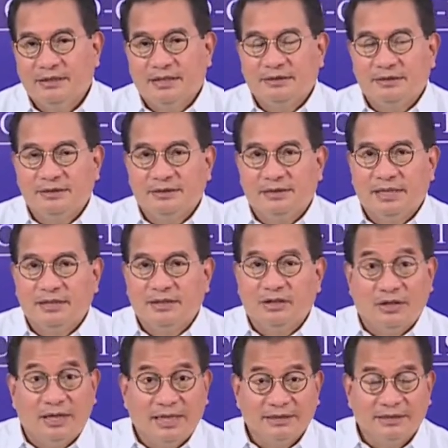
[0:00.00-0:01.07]
rather
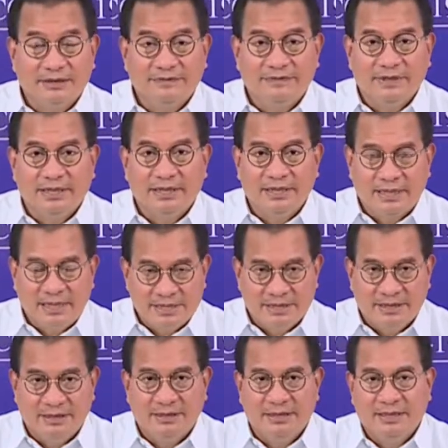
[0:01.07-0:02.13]
than collectively
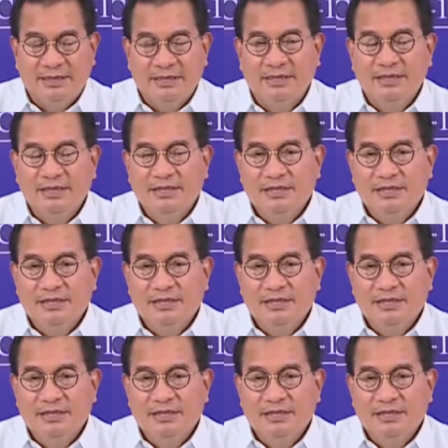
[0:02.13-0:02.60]
nationally.